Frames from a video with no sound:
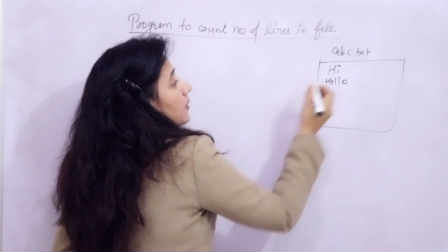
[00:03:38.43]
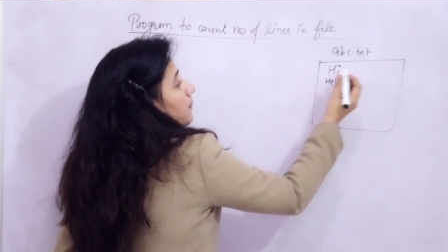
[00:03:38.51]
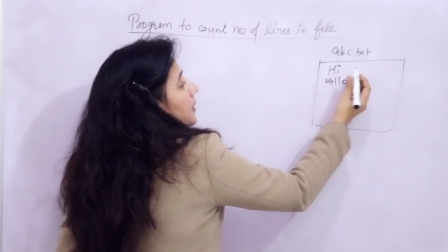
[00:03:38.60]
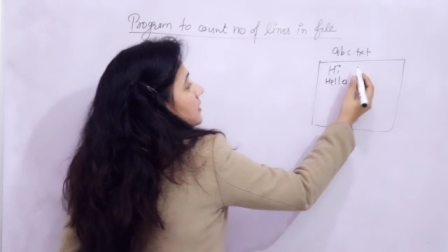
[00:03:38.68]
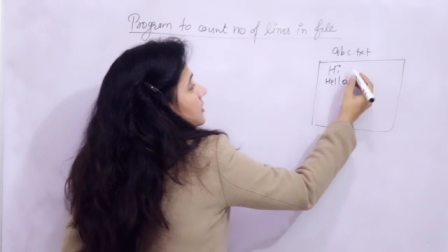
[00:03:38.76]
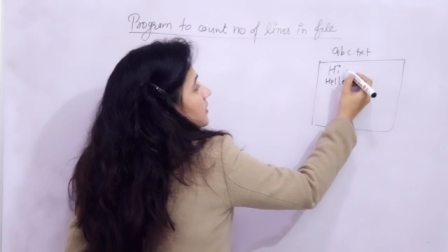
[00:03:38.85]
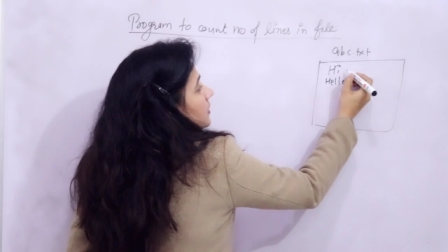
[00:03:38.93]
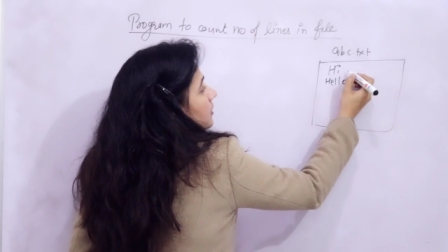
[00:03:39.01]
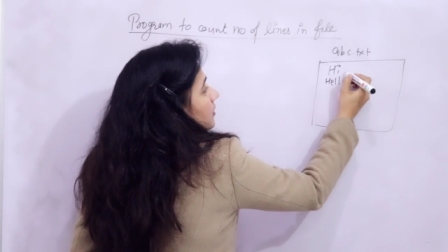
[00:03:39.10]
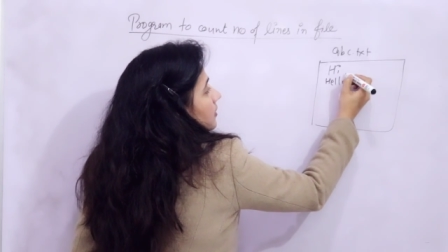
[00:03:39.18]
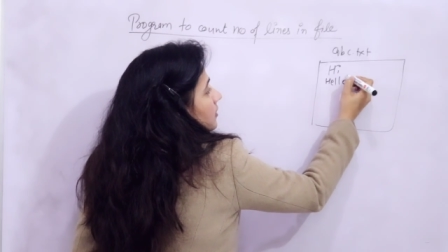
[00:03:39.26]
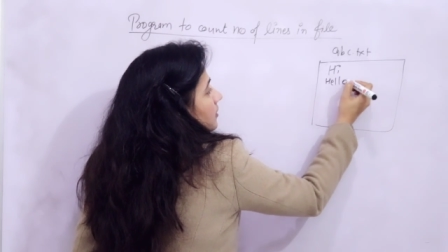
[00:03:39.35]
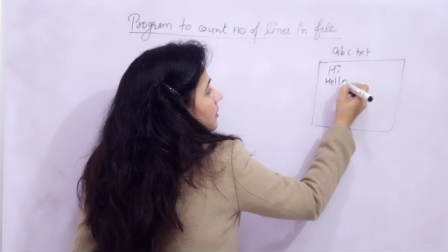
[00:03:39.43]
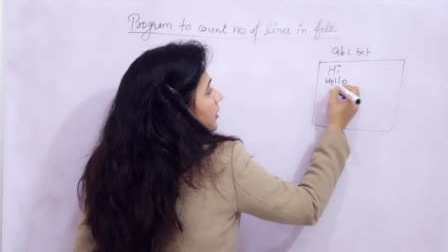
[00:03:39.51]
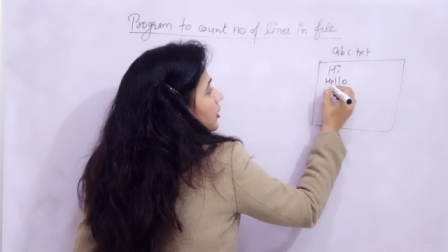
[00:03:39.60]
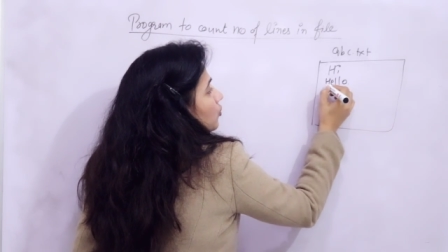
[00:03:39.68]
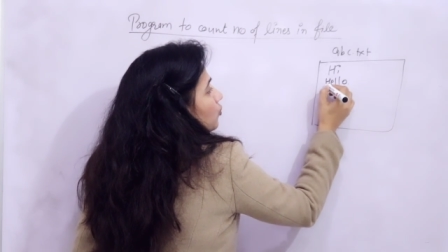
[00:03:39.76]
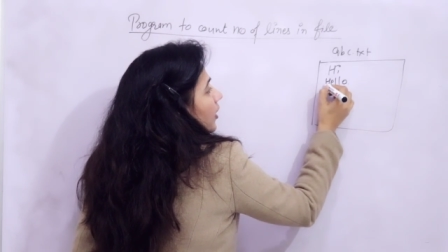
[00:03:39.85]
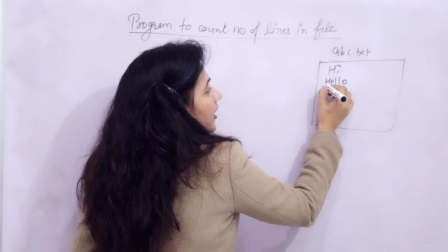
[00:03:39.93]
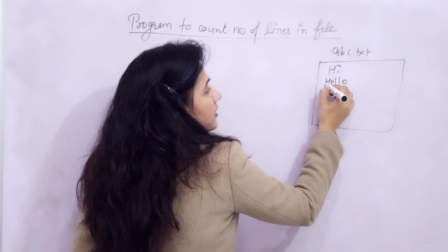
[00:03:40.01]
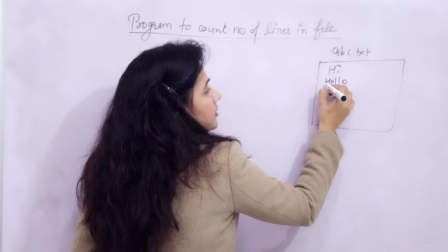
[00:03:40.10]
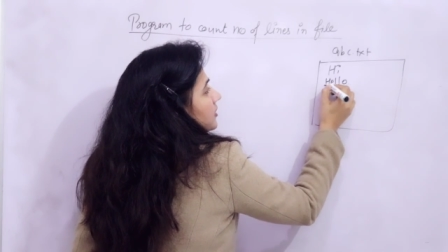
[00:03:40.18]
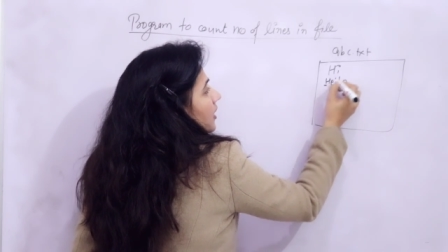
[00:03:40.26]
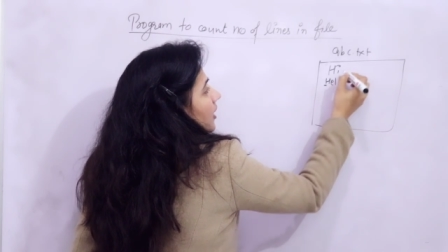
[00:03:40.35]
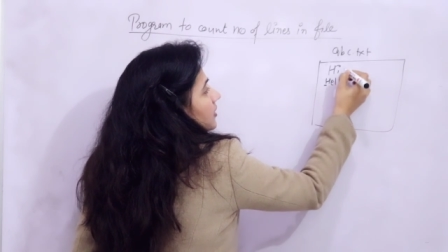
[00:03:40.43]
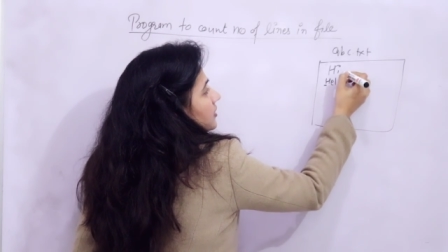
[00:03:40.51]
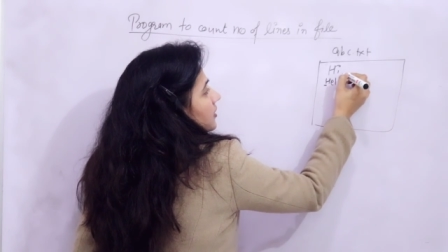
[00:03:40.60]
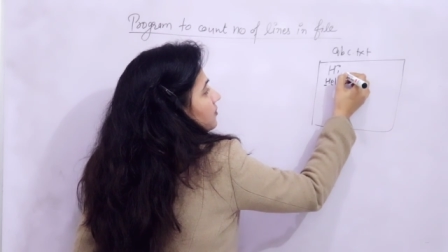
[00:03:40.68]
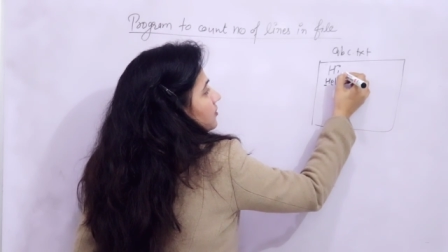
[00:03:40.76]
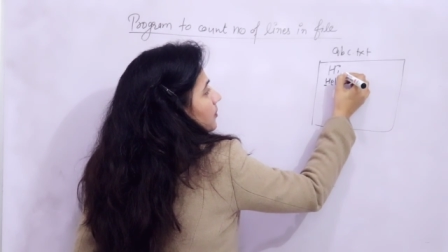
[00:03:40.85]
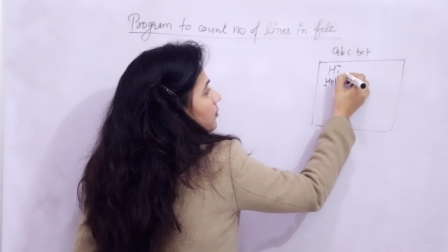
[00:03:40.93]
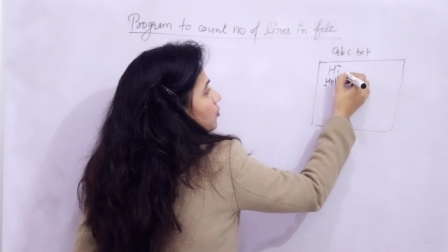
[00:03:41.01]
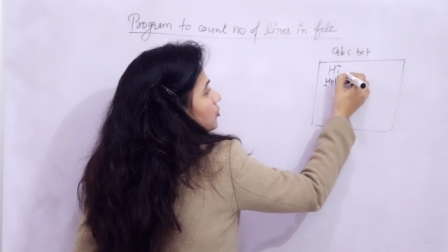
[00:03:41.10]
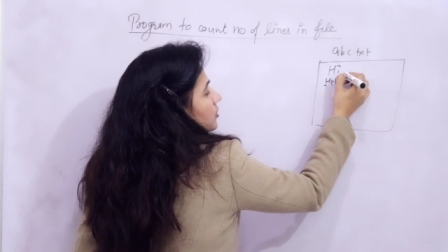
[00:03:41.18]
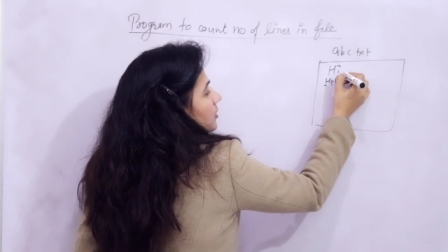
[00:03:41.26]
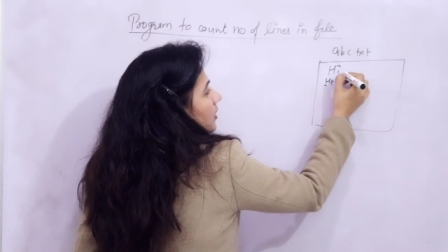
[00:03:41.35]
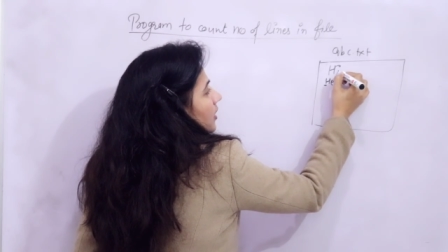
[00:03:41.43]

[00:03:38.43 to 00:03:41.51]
means new line starts if suppose